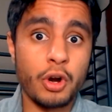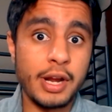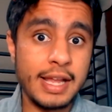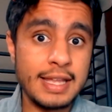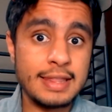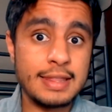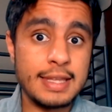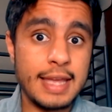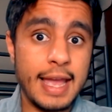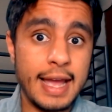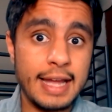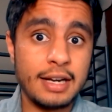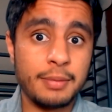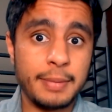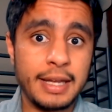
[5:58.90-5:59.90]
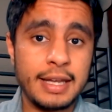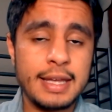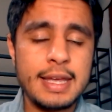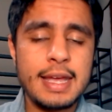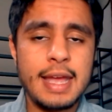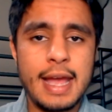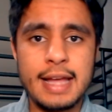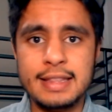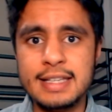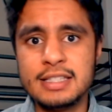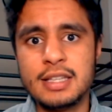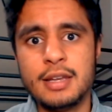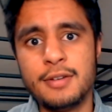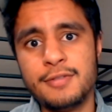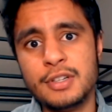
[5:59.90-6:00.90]
in the anime. And these
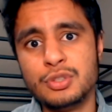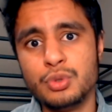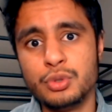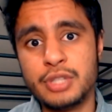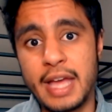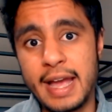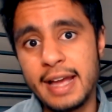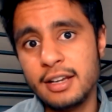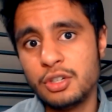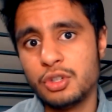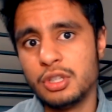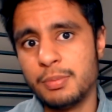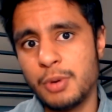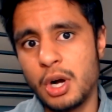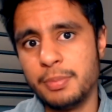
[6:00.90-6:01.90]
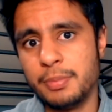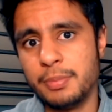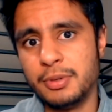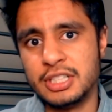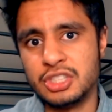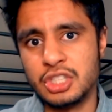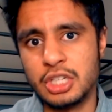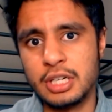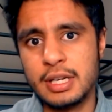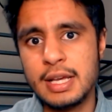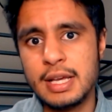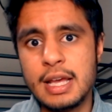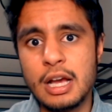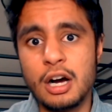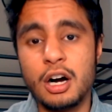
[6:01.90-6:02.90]
individuals that enter the population
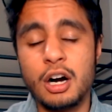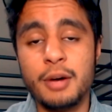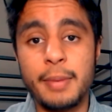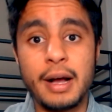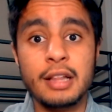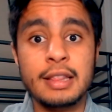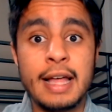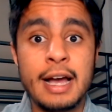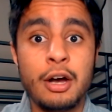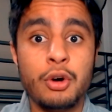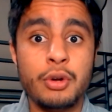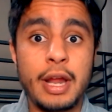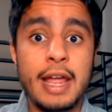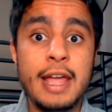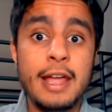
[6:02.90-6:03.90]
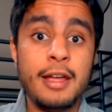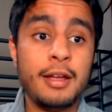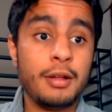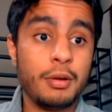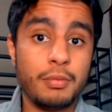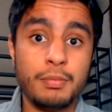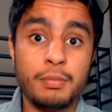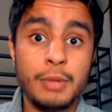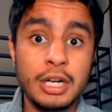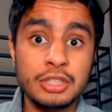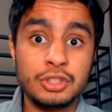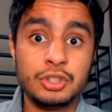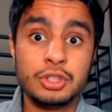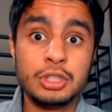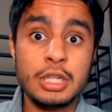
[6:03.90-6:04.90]
allowed
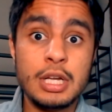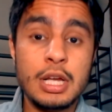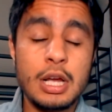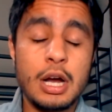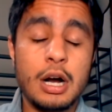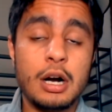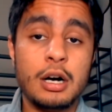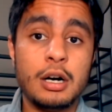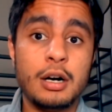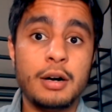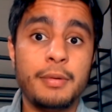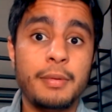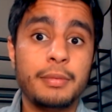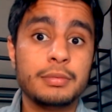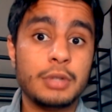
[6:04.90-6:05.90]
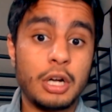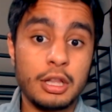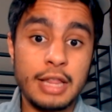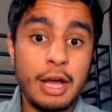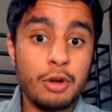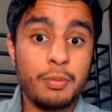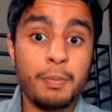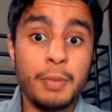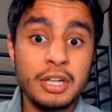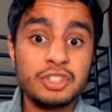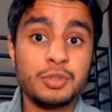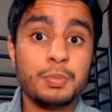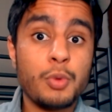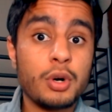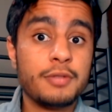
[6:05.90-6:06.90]
much
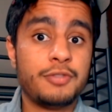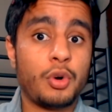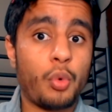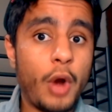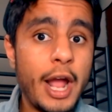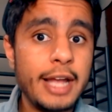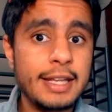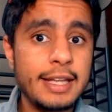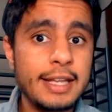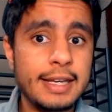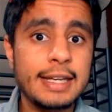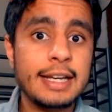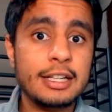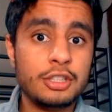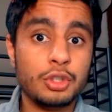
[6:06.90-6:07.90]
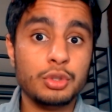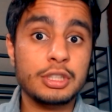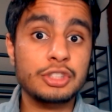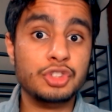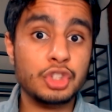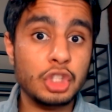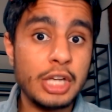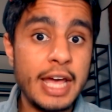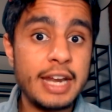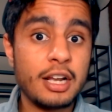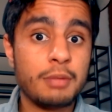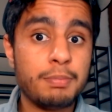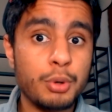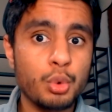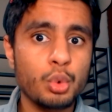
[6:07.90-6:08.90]
more variety to the genetic
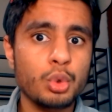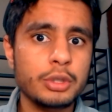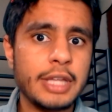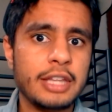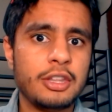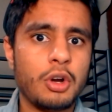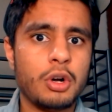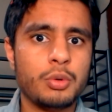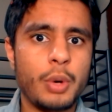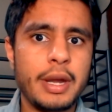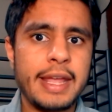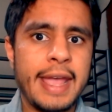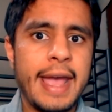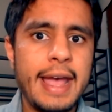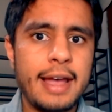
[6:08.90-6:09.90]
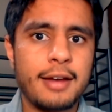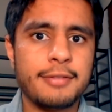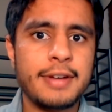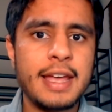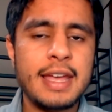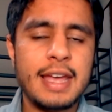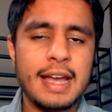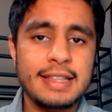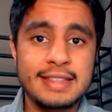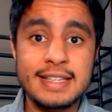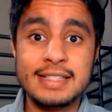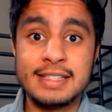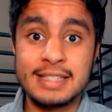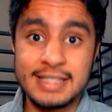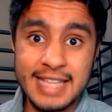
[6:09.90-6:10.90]
pool that they already have. And
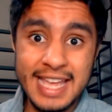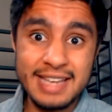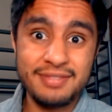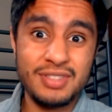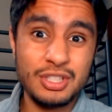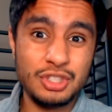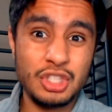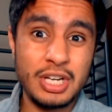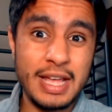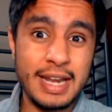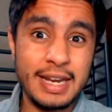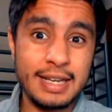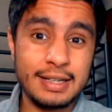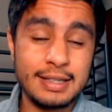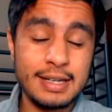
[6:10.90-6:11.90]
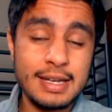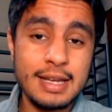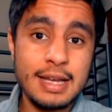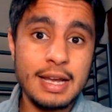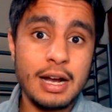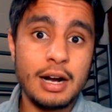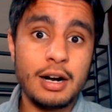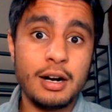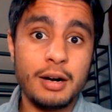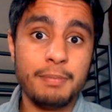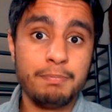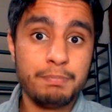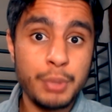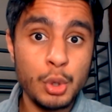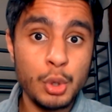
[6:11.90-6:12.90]
this saved the genetic
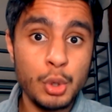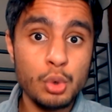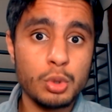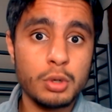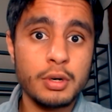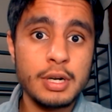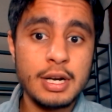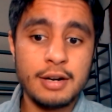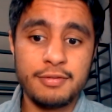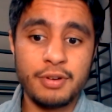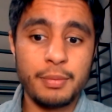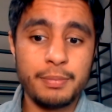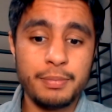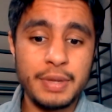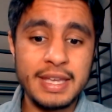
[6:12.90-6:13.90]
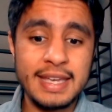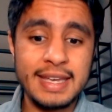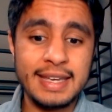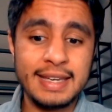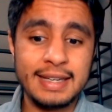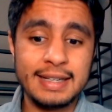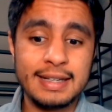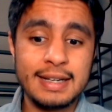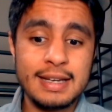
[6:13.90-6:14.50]
pool from being